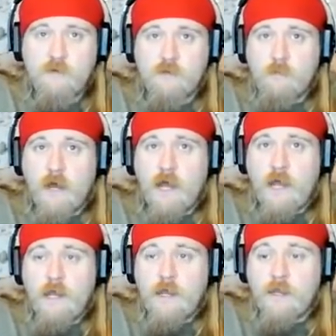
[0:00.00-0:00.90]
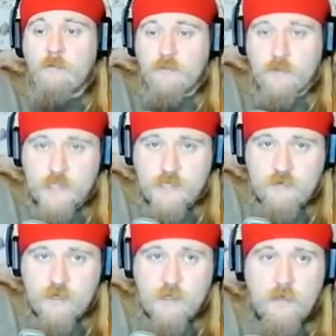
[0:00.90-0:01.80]
with my
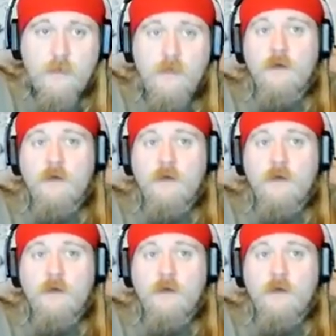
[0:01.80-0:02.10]
impulsivity,